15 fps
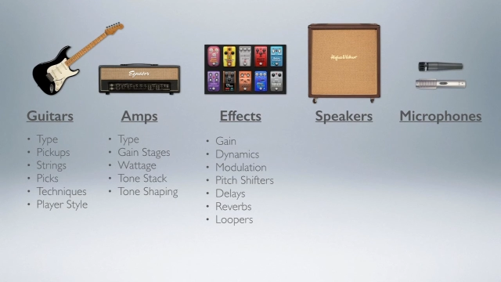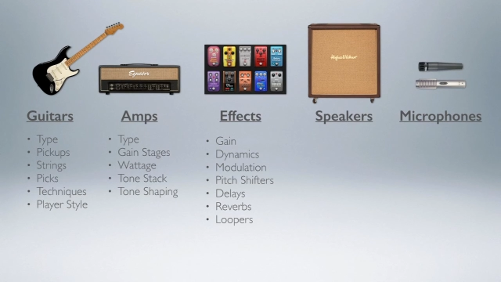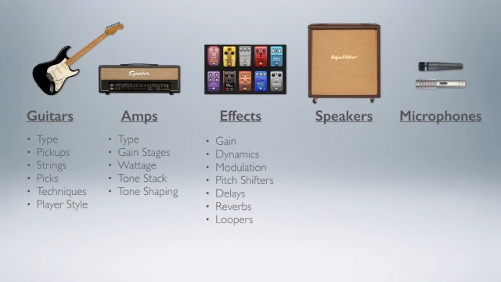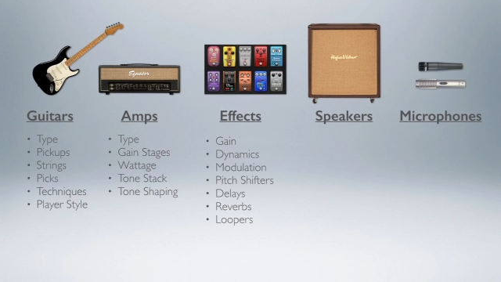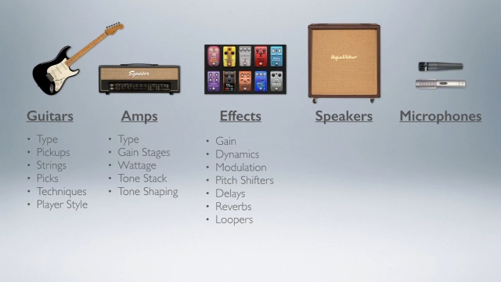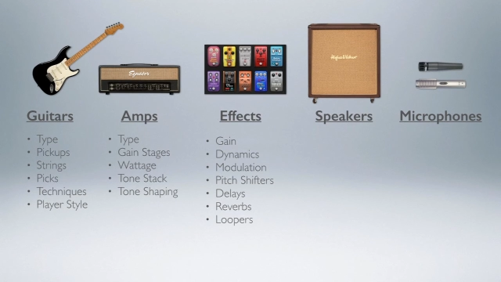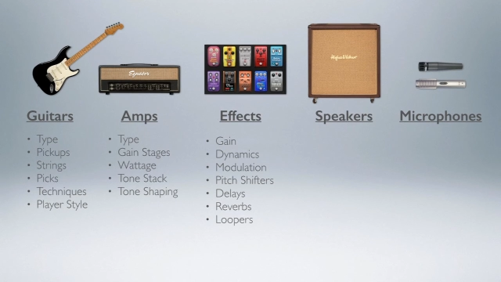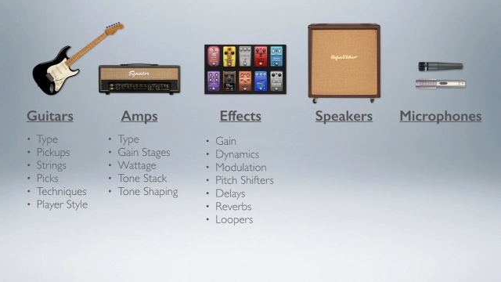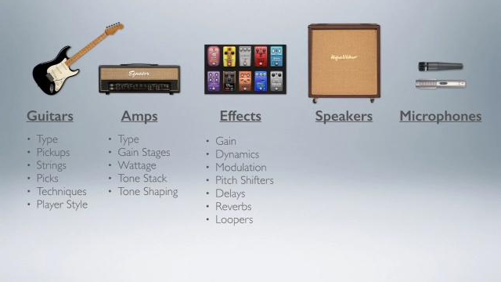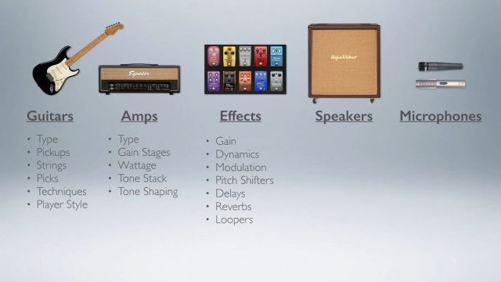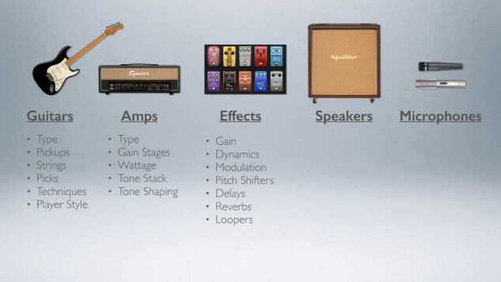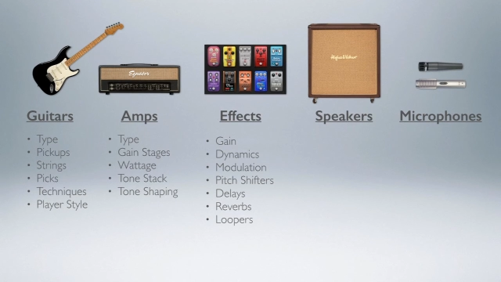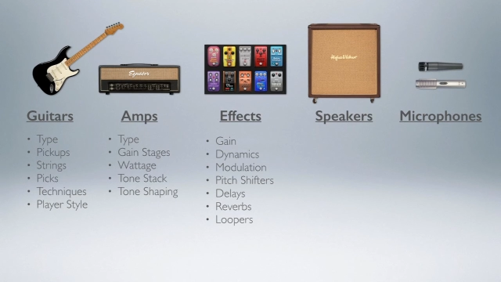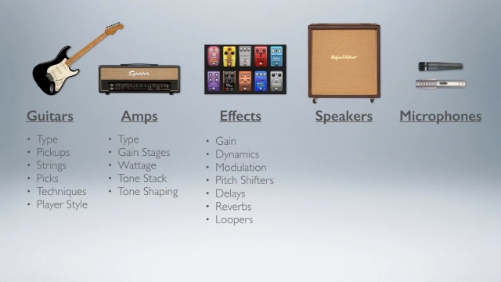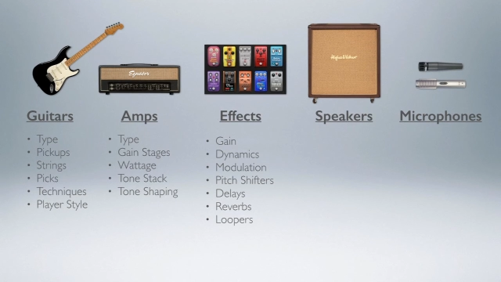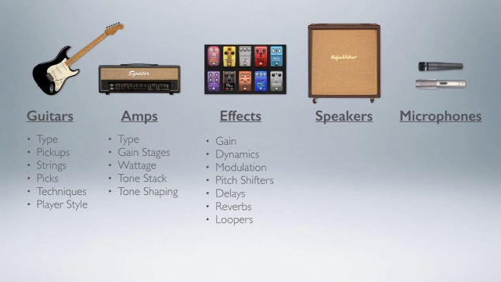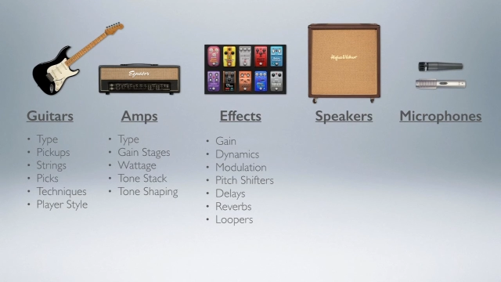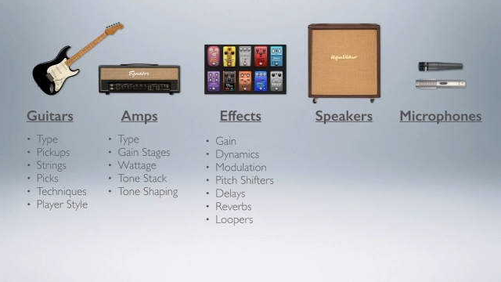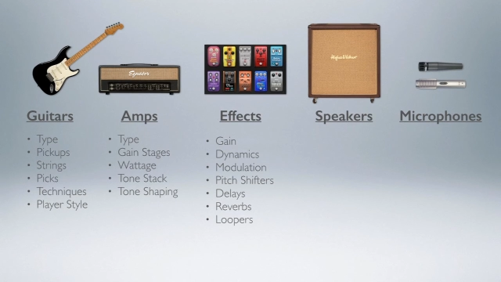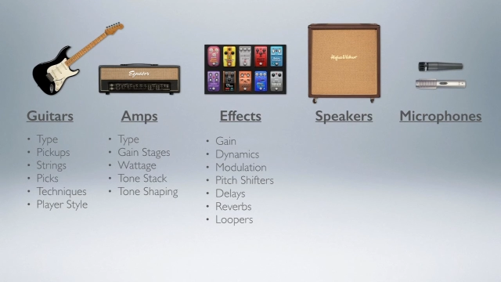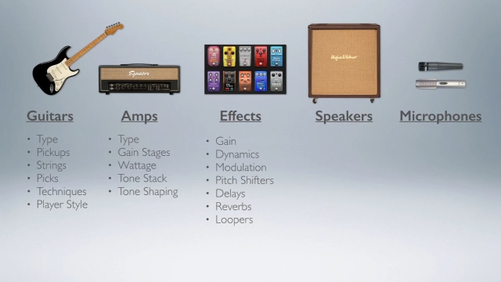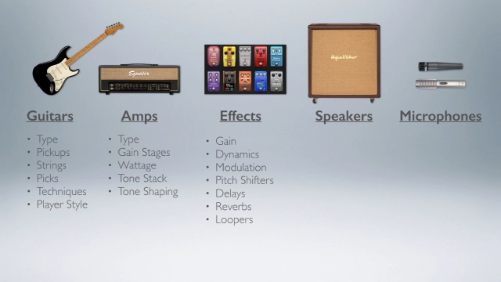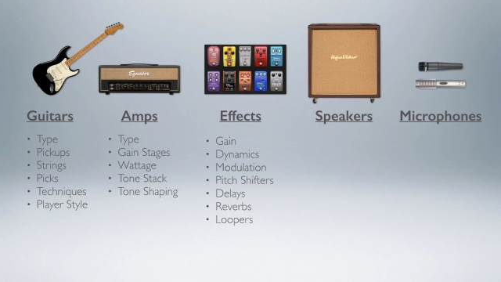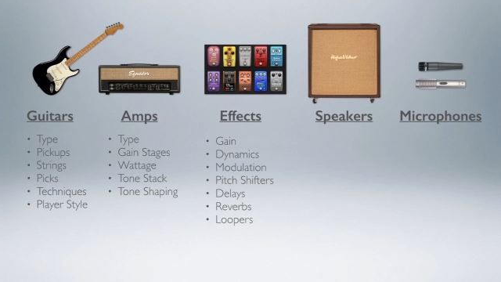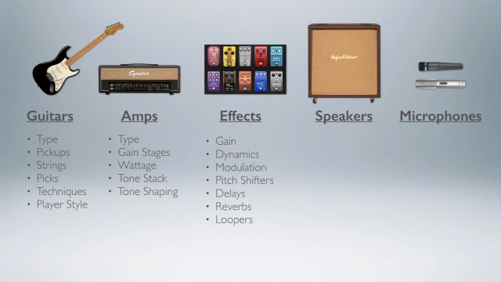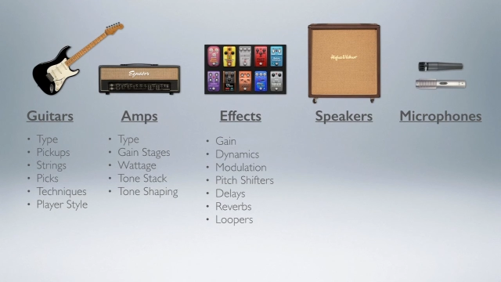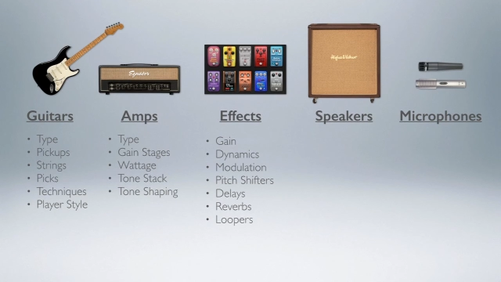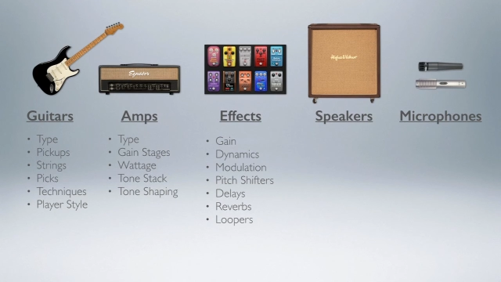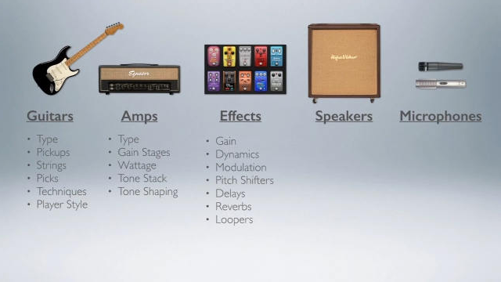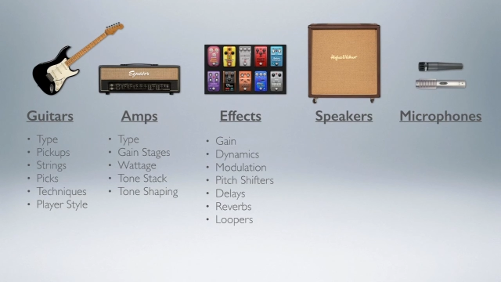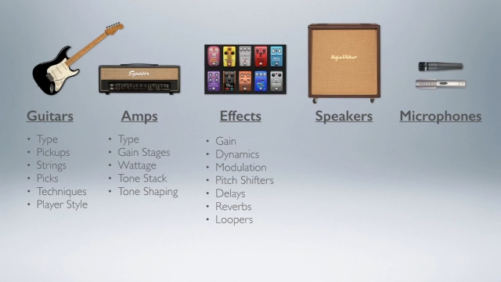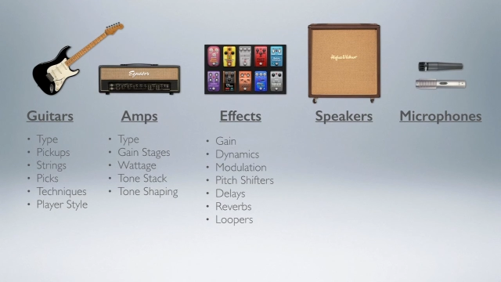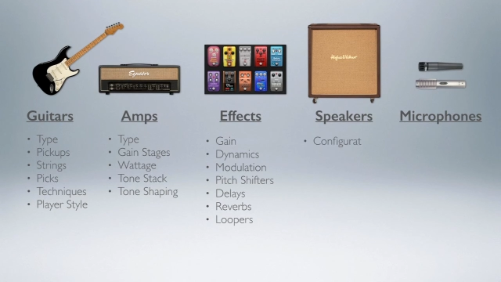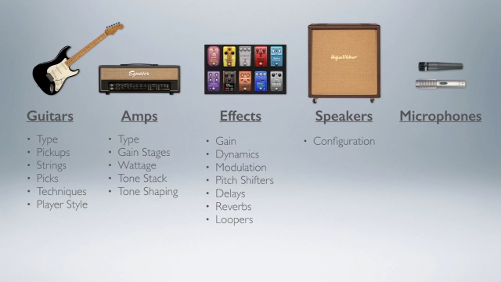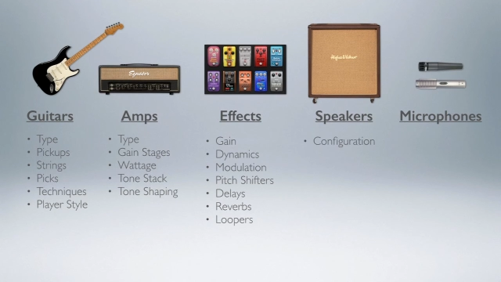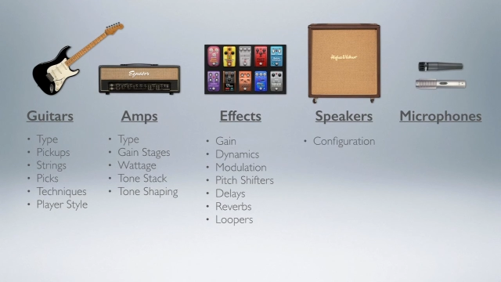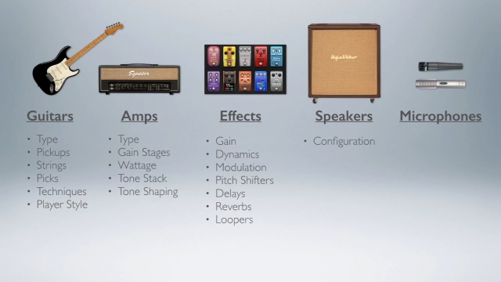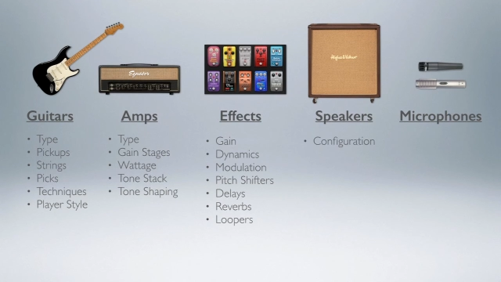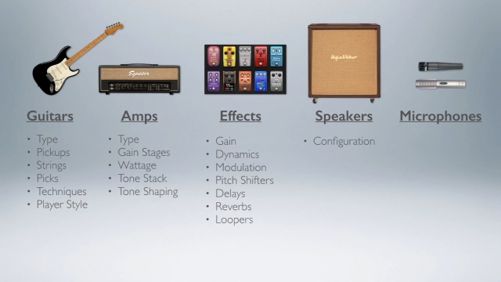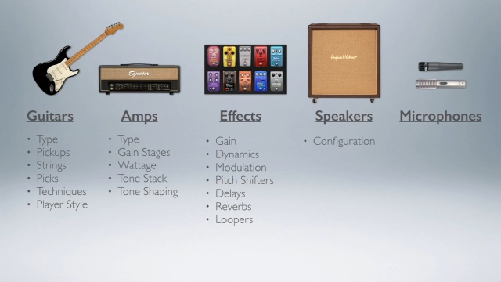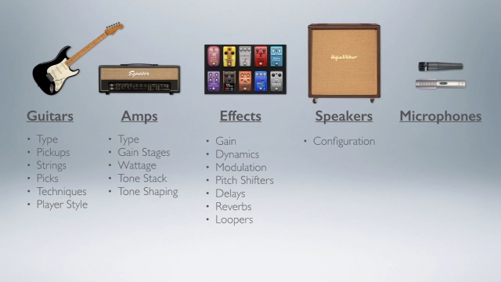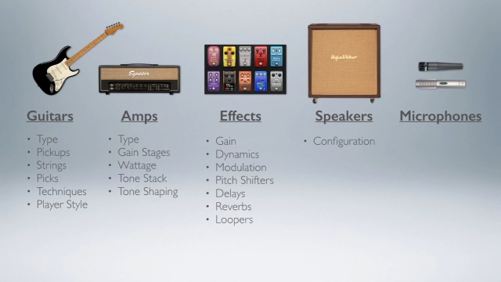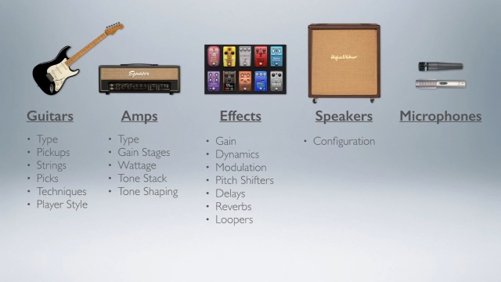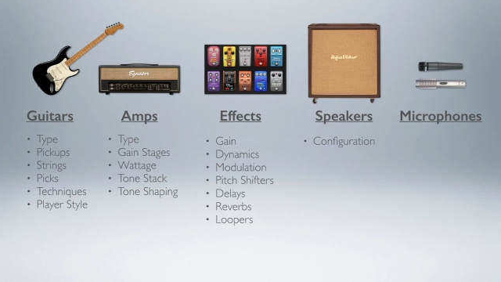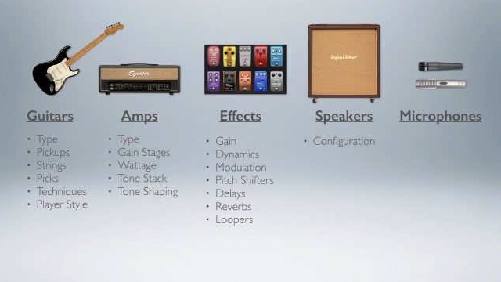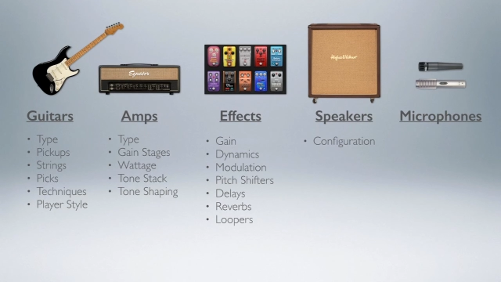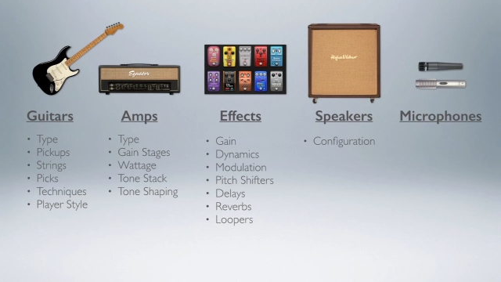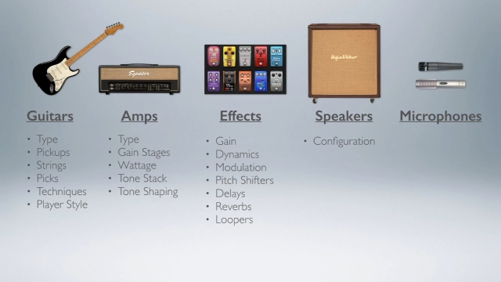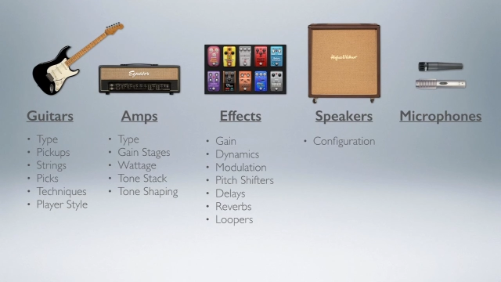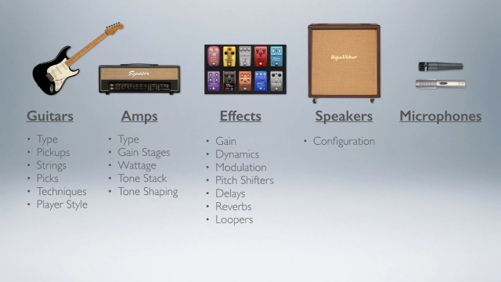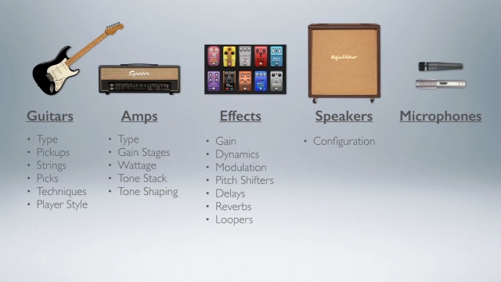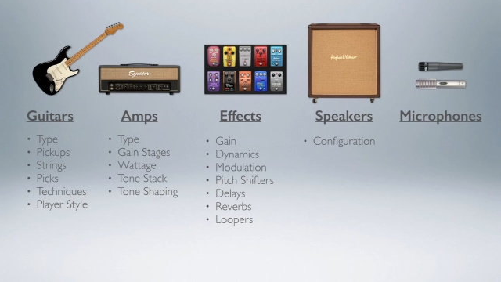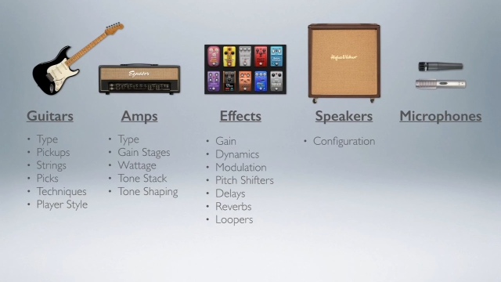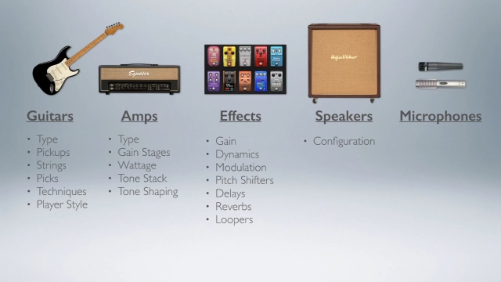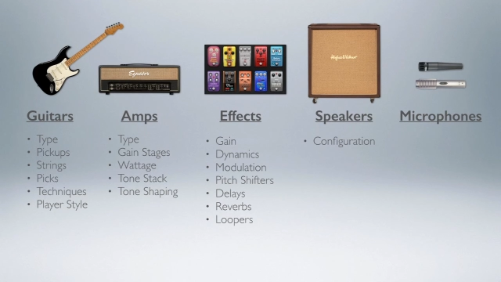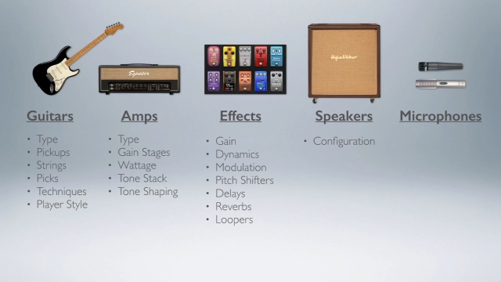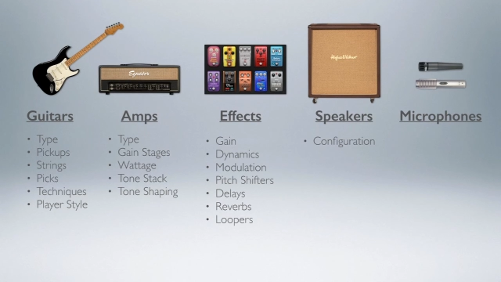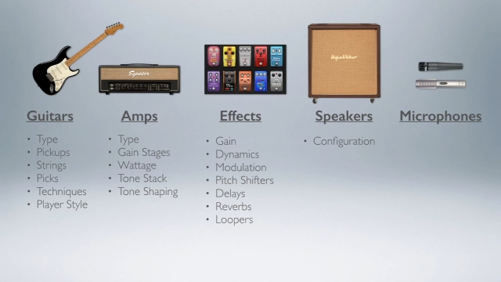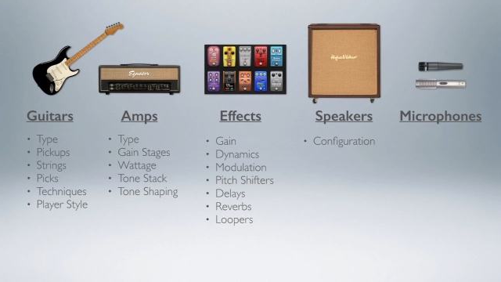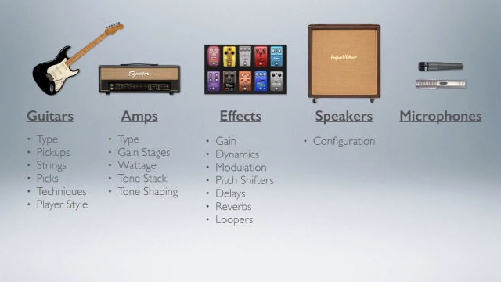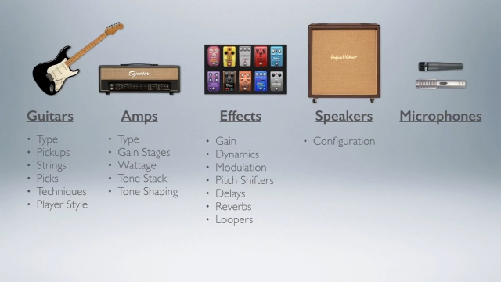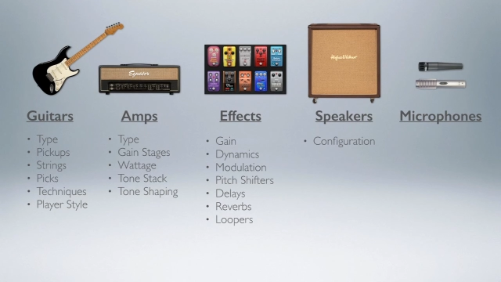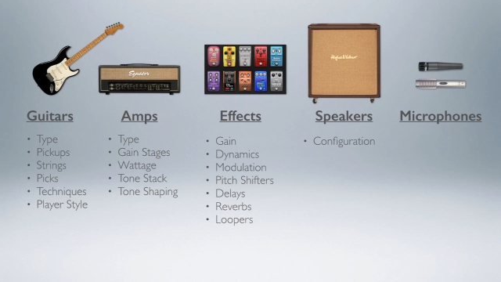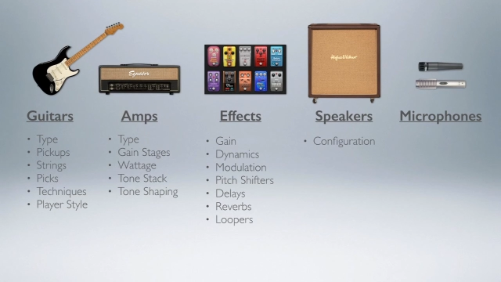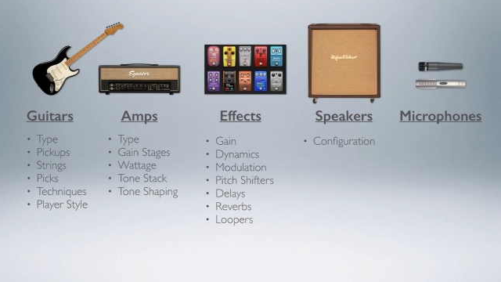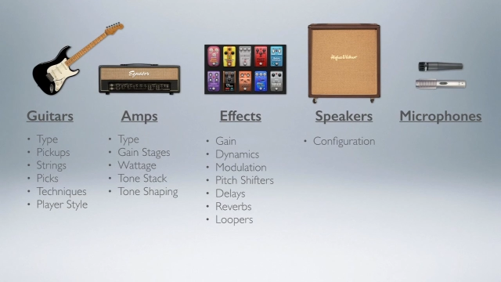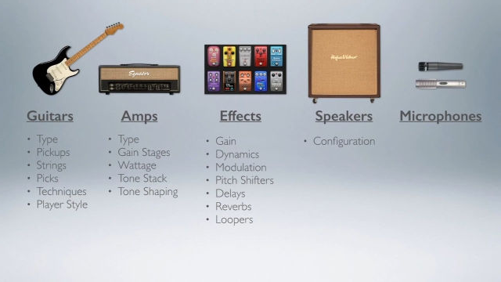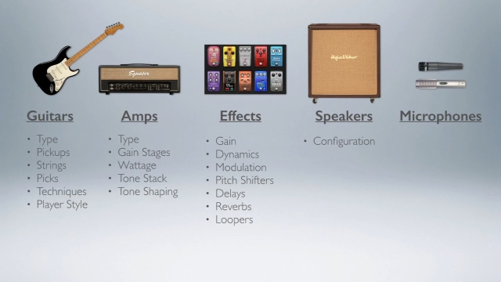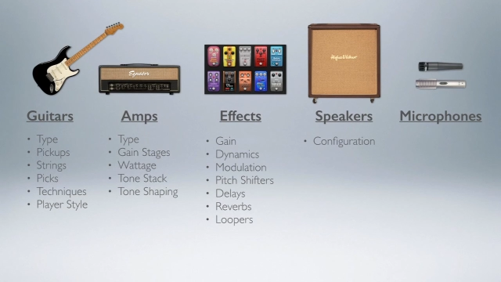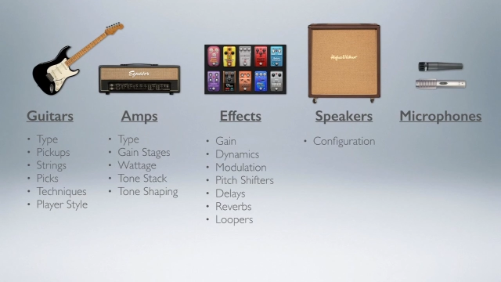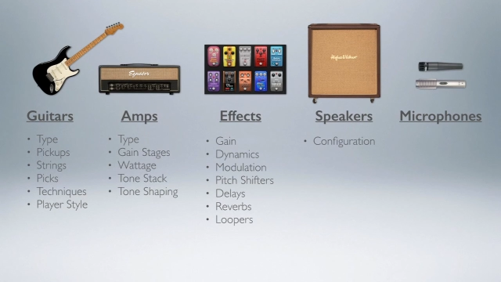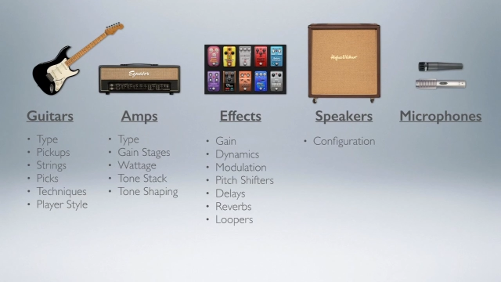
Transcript: Nobody's mouth can be seen.